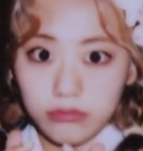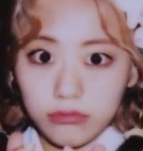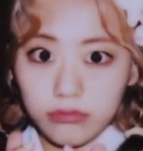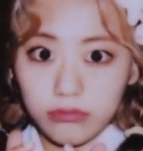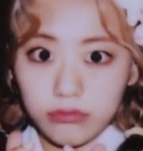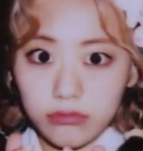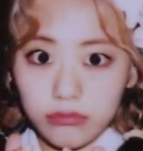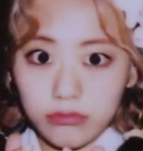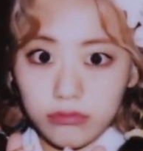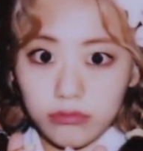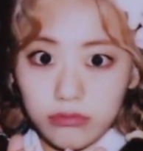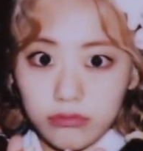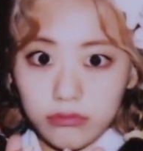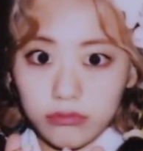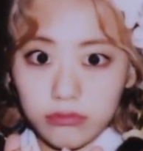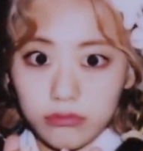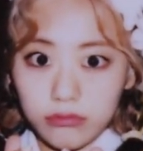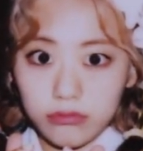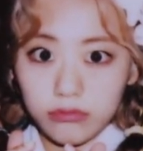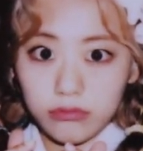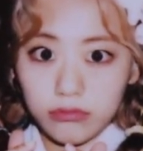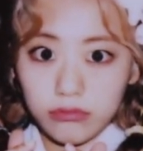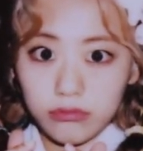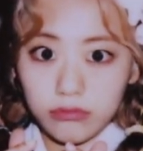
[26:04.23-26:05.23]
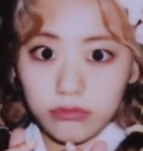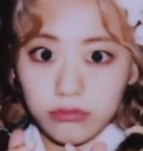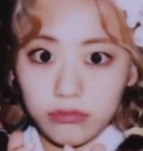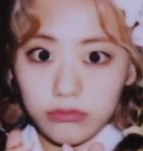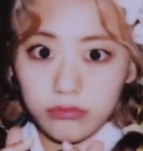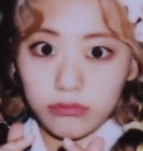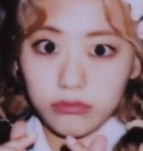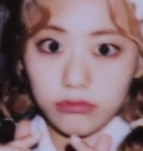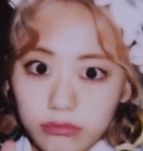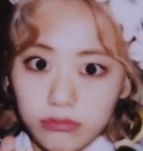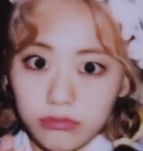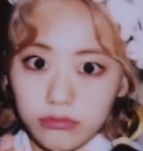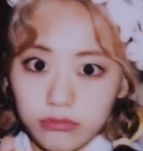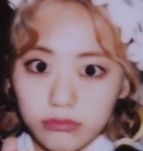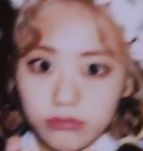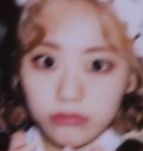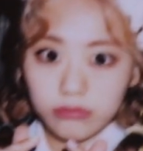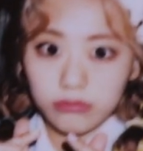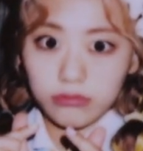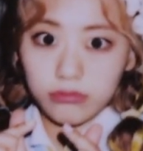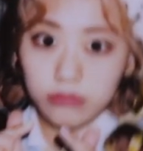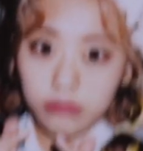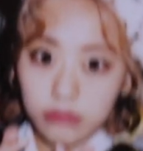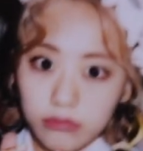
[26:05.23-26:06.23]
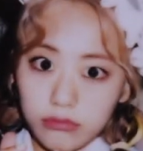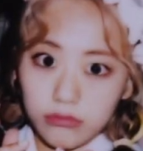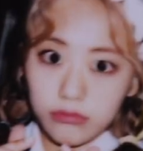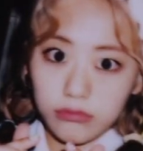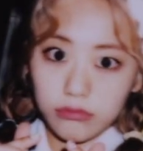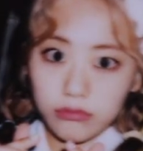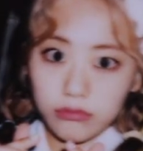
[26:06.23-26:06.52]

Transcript: my baby. Oh my god,